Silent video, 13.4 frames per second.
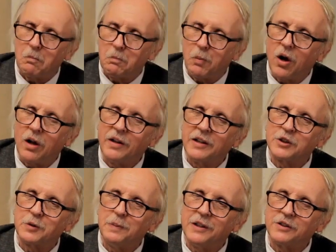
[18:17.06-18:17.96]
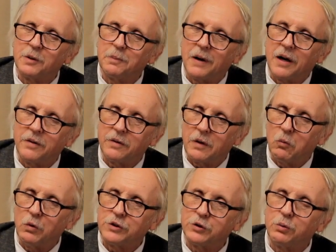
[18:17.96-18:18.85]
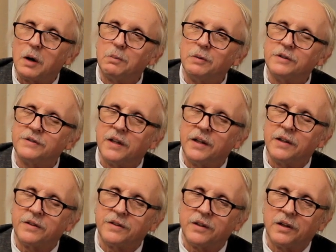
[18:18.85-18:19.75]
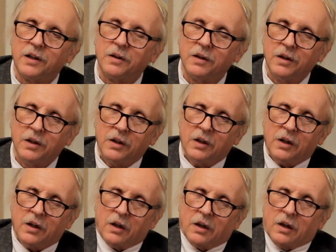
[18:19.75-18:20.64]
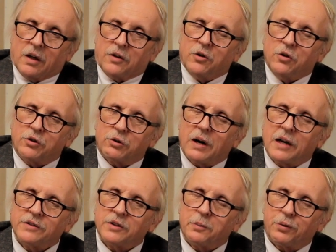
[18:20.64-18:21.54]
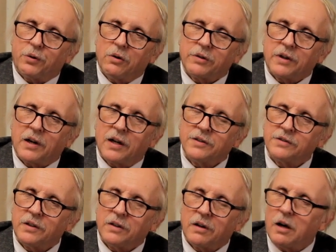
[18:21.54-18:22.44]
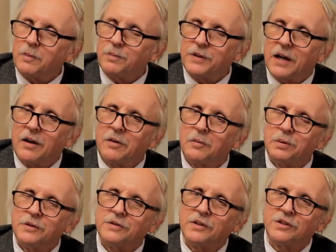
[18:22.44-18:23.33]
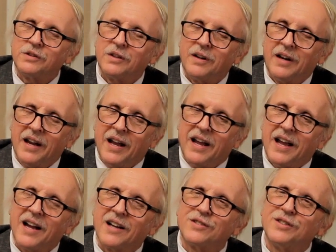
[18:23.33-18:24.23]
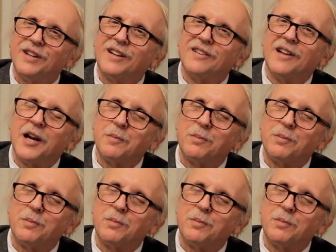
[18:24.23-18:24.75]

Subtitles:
Pauling speaks about, which represent neutrons and protons in up-down position, actually align